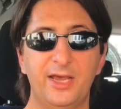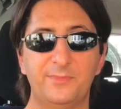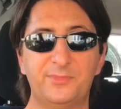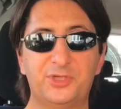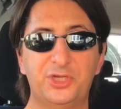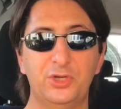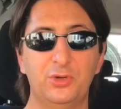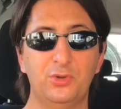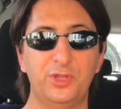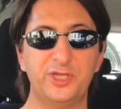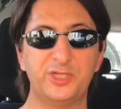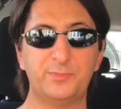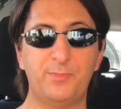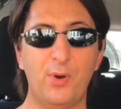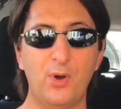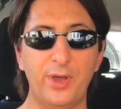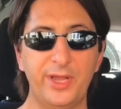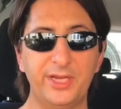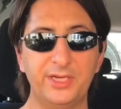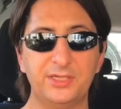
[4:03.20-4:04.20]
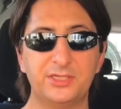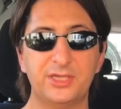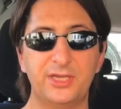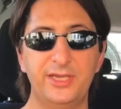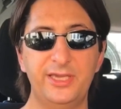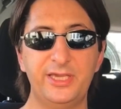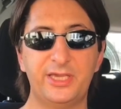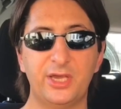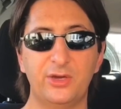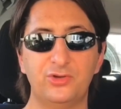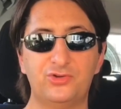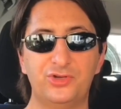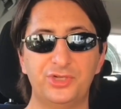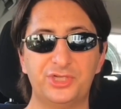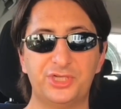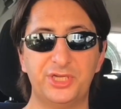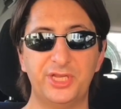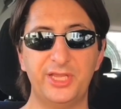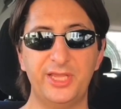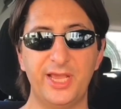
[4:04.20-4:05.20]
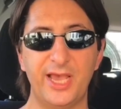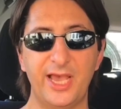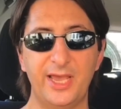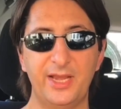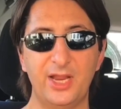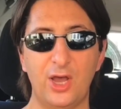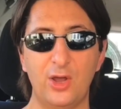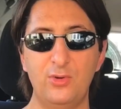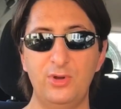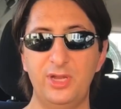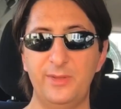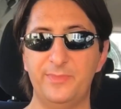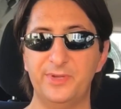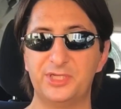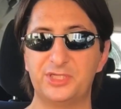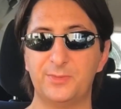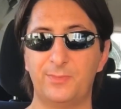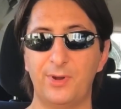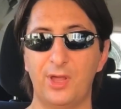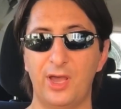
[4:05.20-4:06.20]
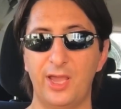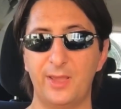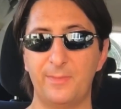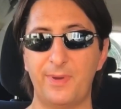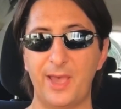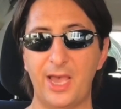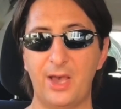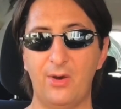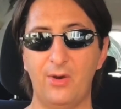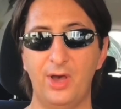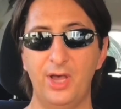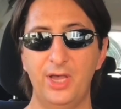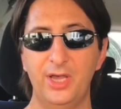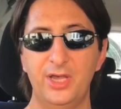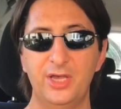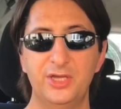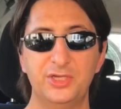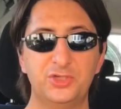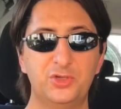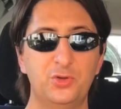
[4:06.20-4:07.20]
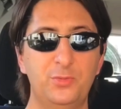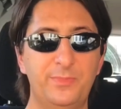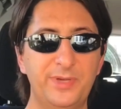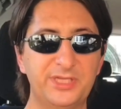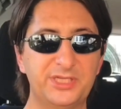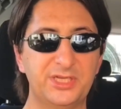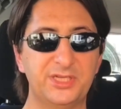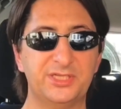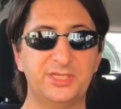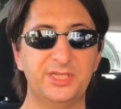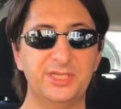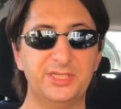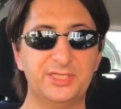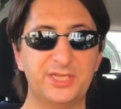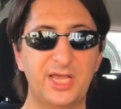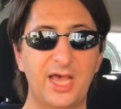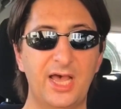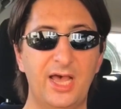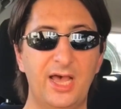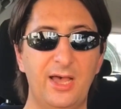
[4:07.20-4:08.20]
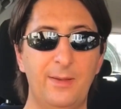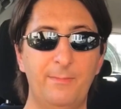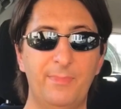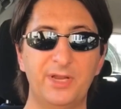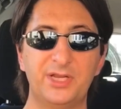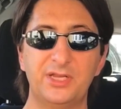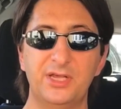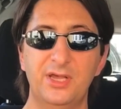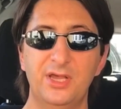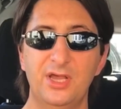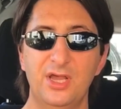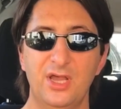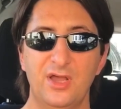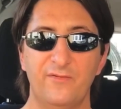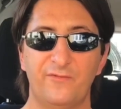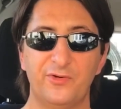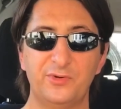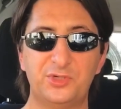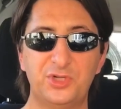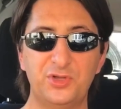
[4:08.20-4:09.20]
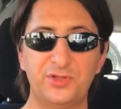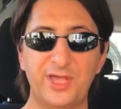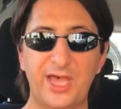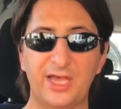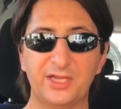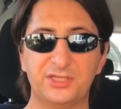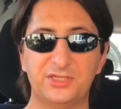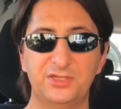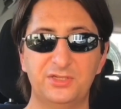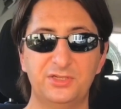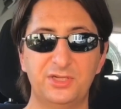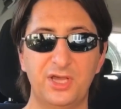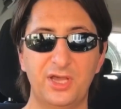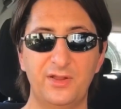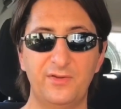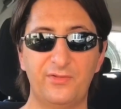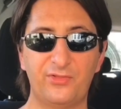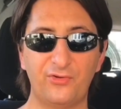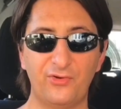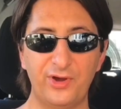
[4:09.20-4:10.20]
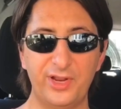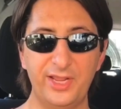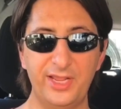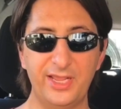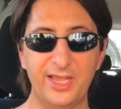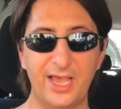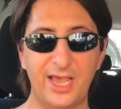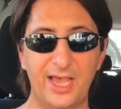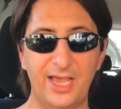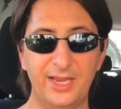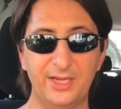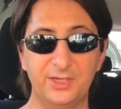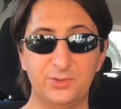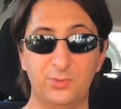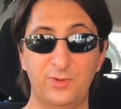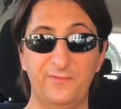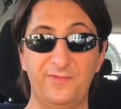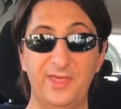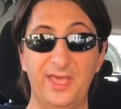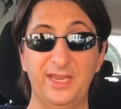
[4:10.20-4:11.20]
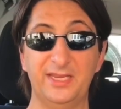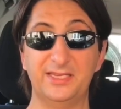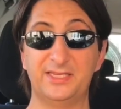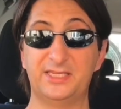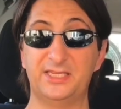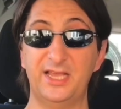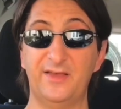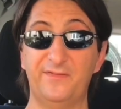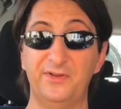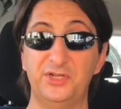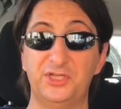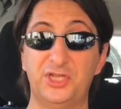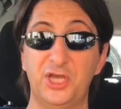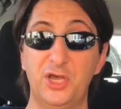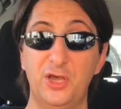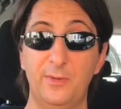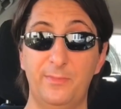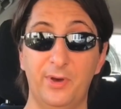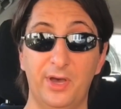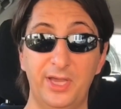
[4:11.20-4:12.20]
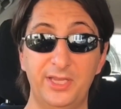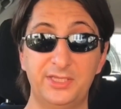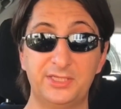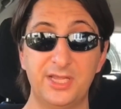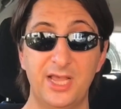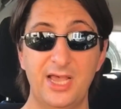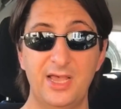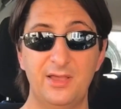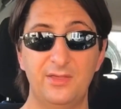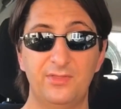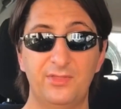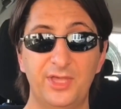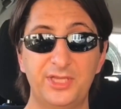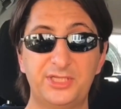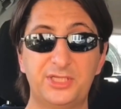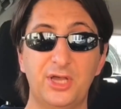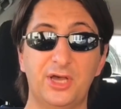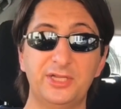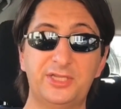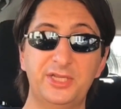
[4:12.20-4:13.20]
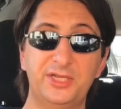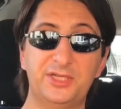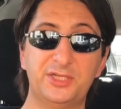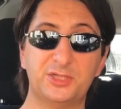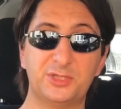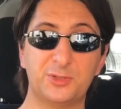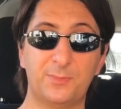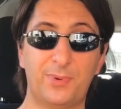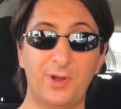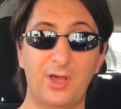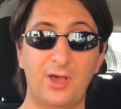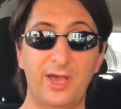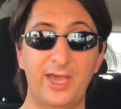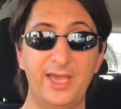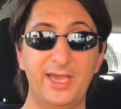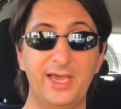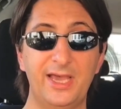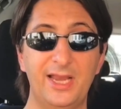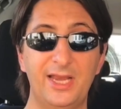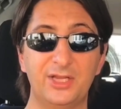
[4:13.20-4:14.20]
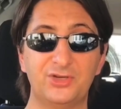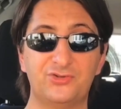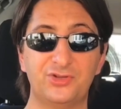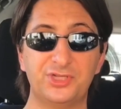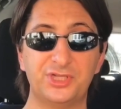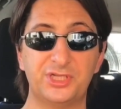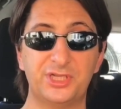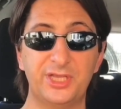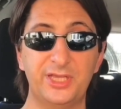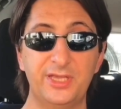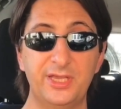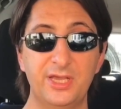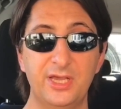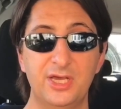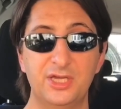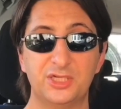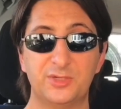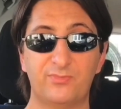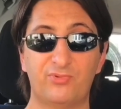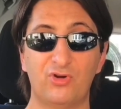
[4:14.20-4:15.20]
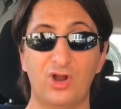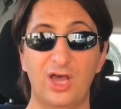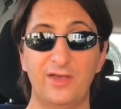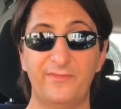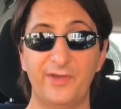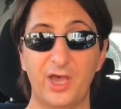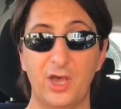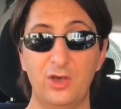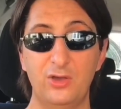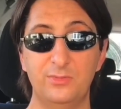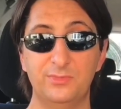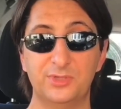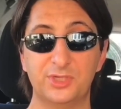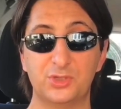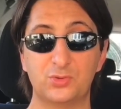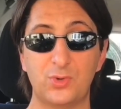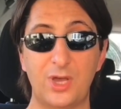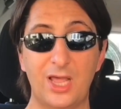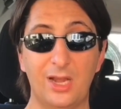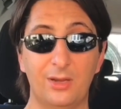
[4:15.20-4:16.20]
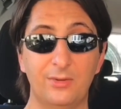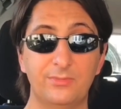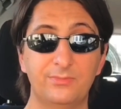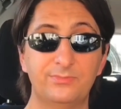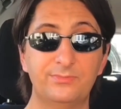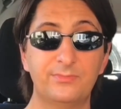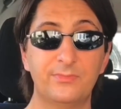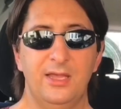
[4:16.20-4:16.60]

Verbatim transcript: And up till this point, Ecotricity had only been supplying power to businesses. Um, but from two thousand three, and with then seven turbines, they started to supply electricity to private homes as well.